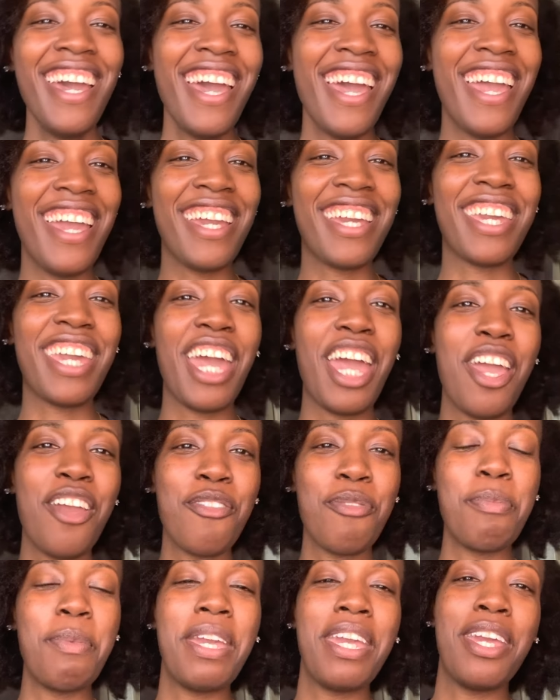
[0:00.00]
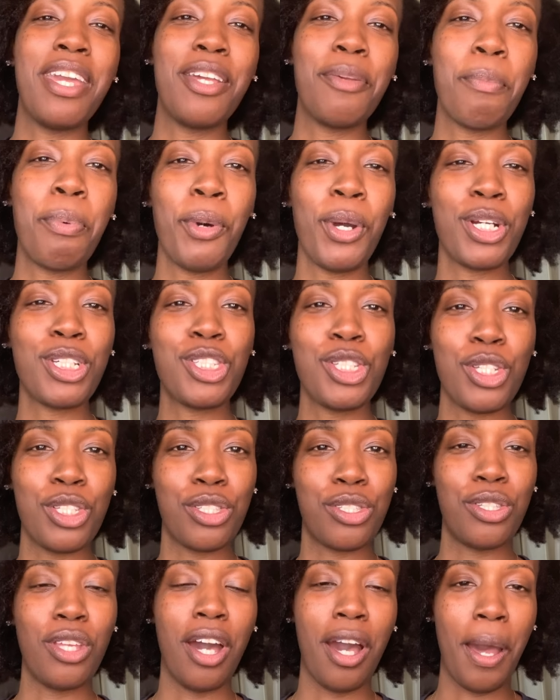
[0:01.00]
it gave me Portia's
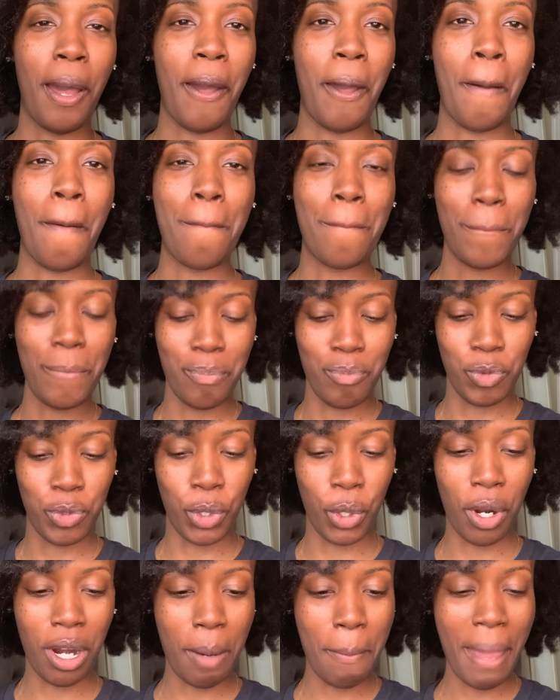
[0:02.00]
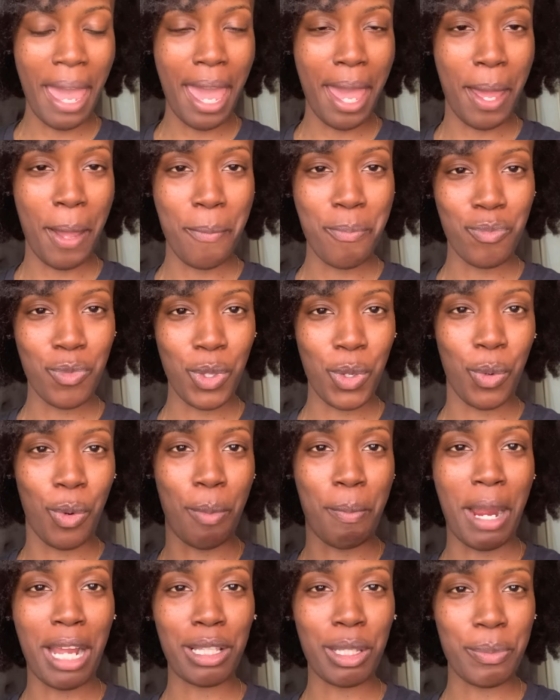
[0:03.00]
doormat when
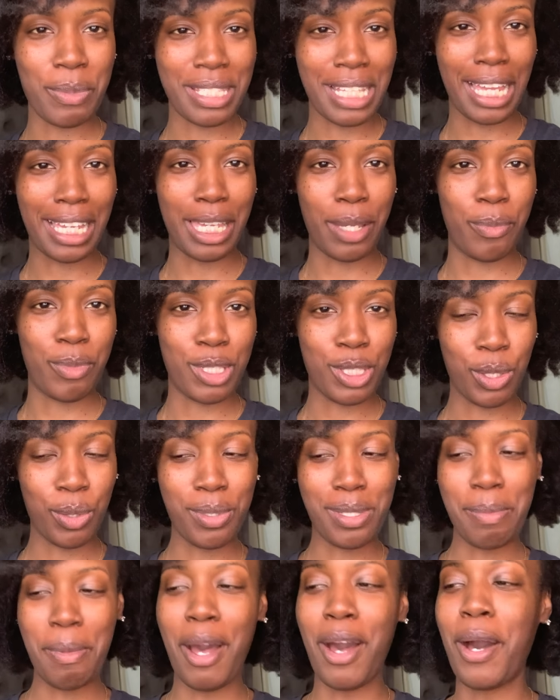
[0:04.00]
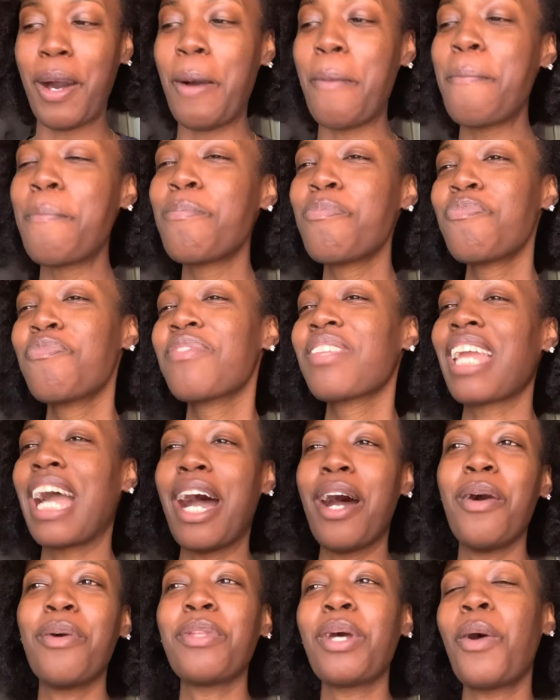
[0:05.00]
Marlo was like, it was too small. I
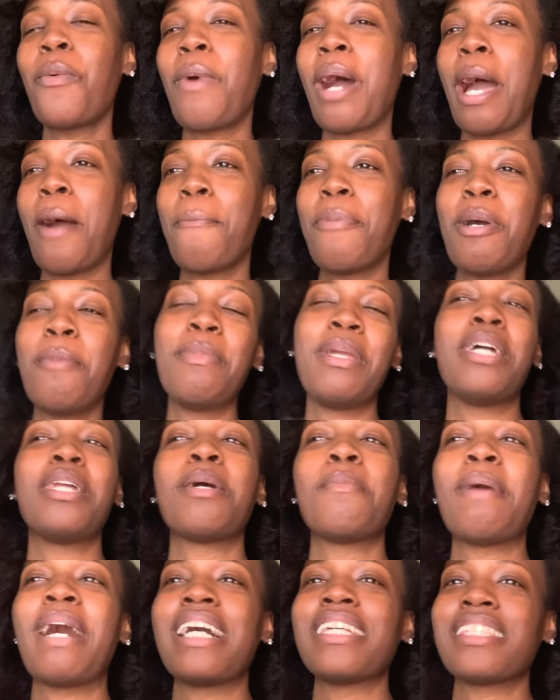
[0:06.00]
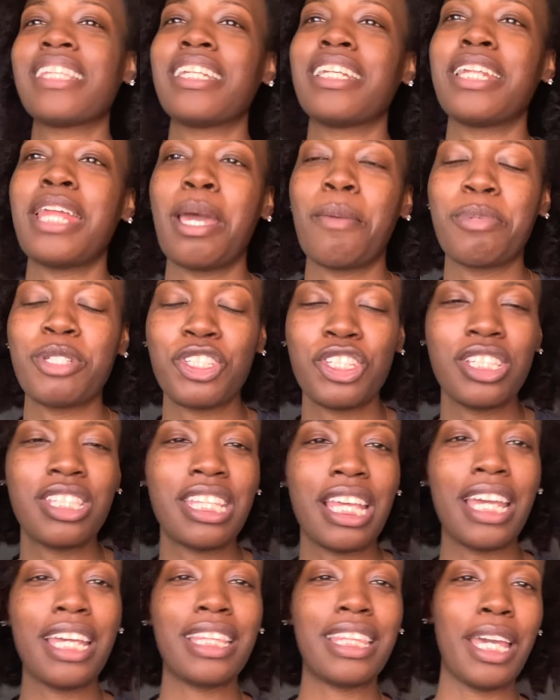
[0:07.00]
don't know why it put me in the mindset of that, but she
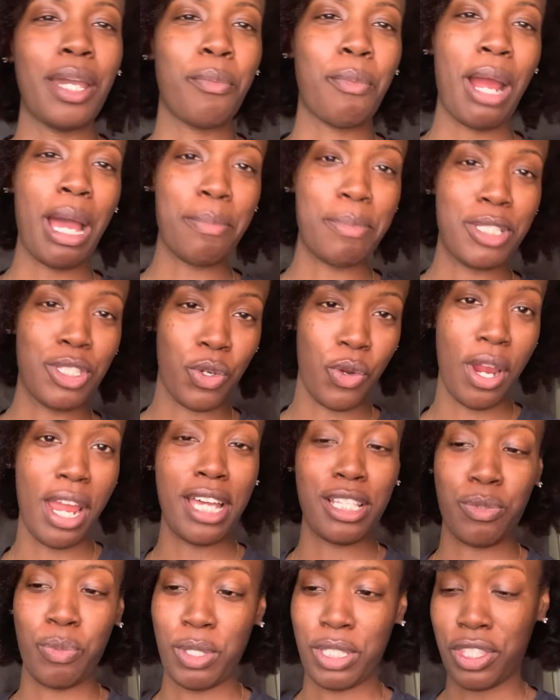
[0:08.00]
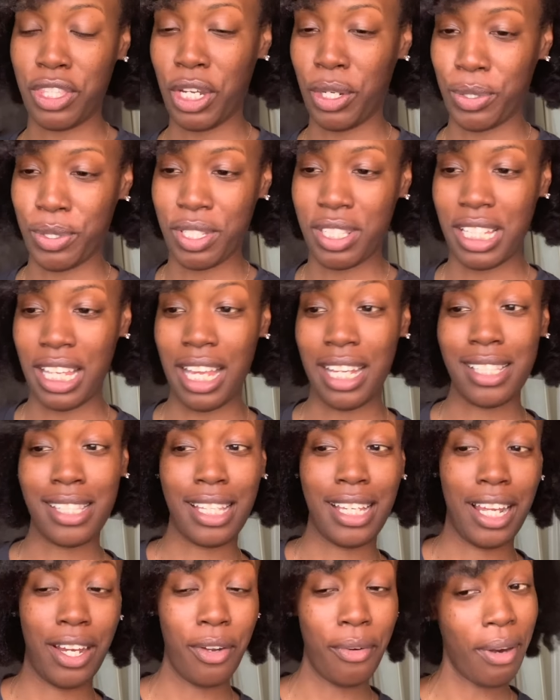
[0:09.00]
said that Robin's grass was thirsty. I
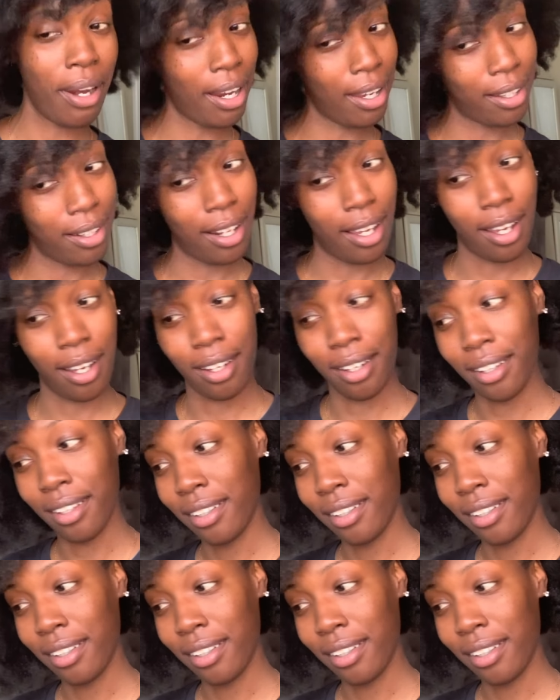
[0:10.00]
said, all right,